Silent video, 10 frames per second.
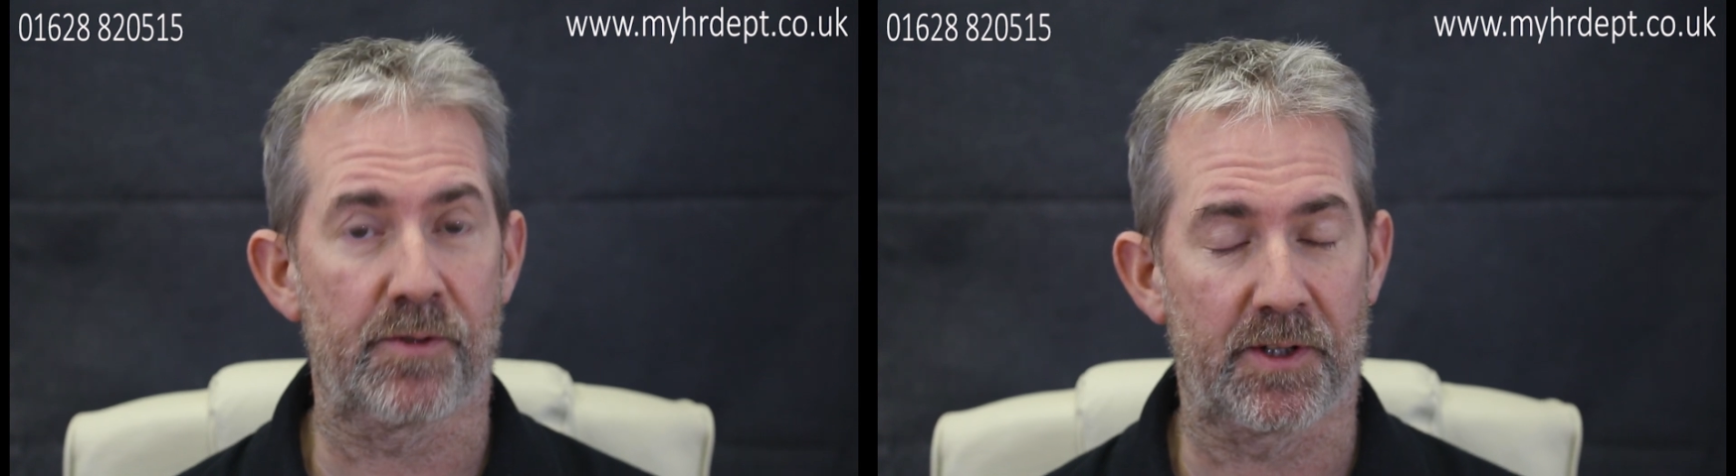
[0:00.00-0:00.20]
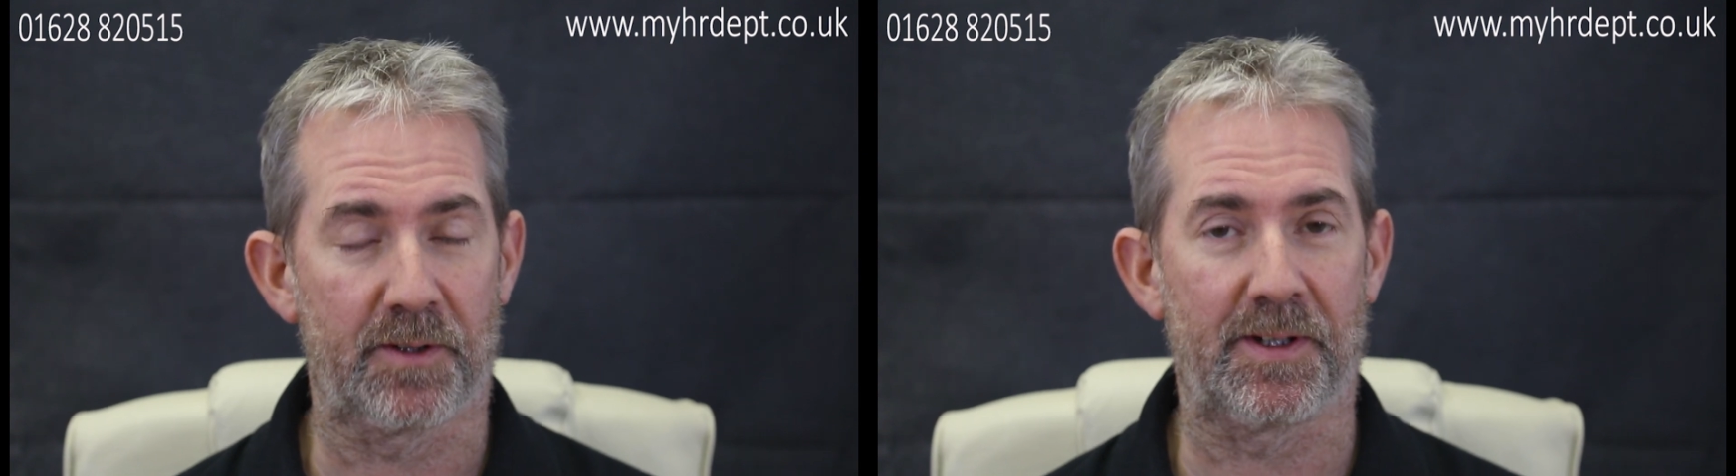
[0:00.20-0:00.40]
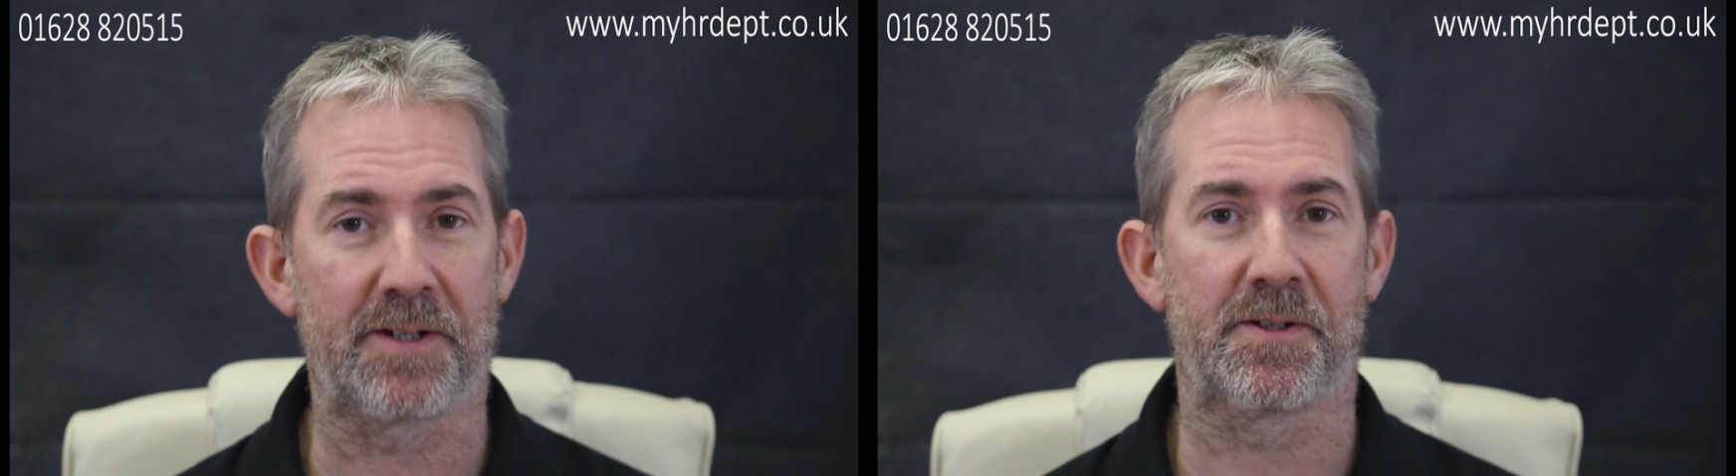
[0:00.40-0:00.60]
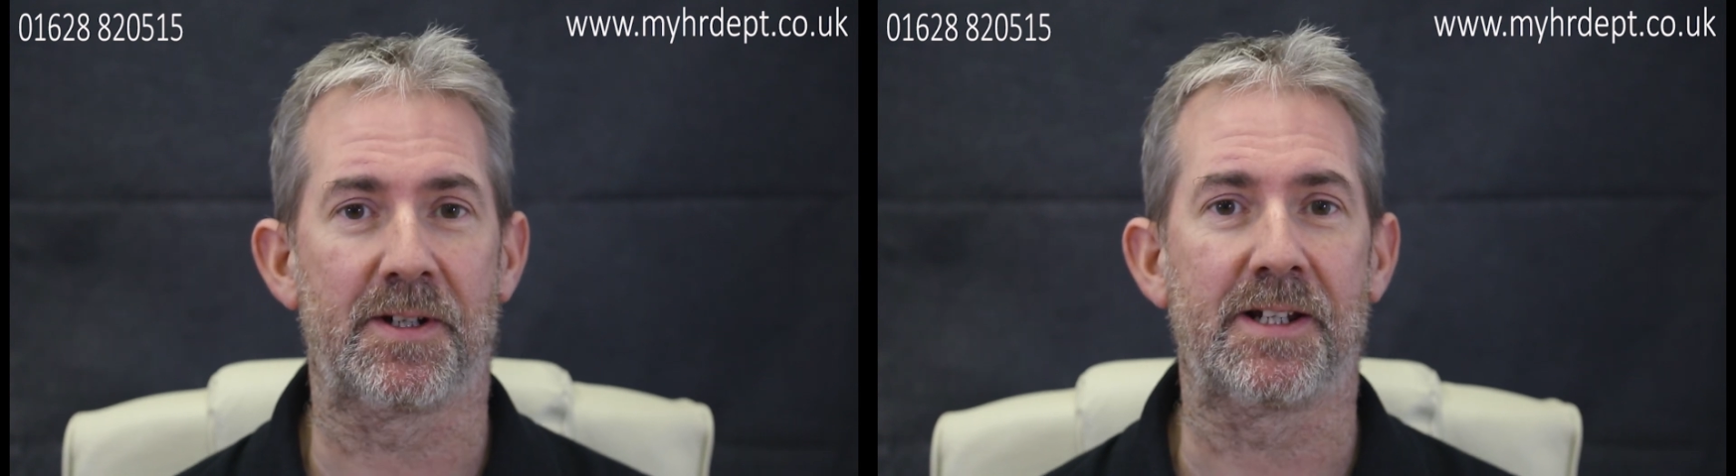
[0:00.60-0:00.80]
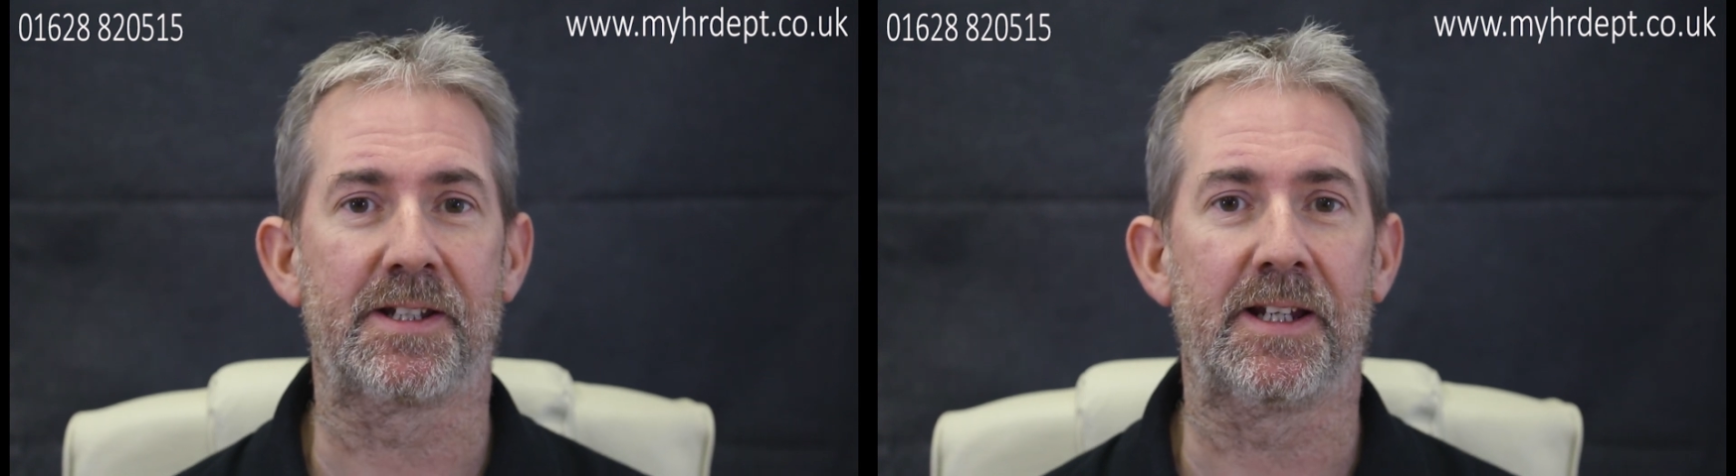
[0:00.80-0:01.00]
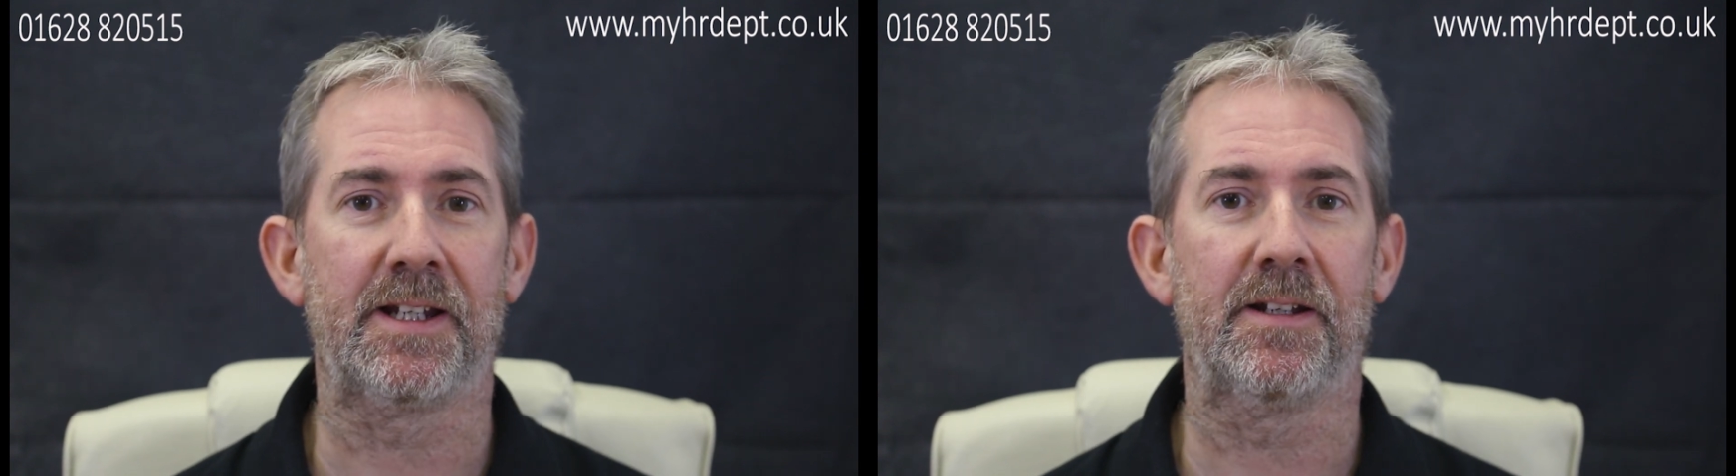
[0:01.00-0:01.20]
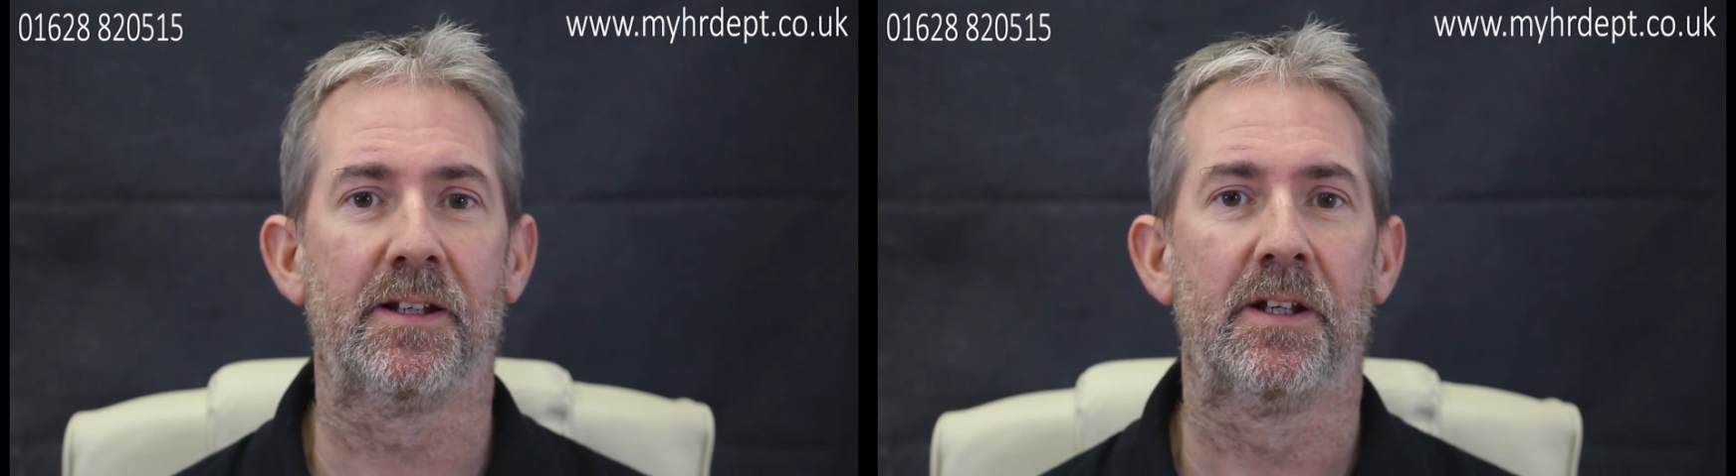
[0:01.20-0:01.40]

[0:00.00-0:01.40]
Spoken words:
2018,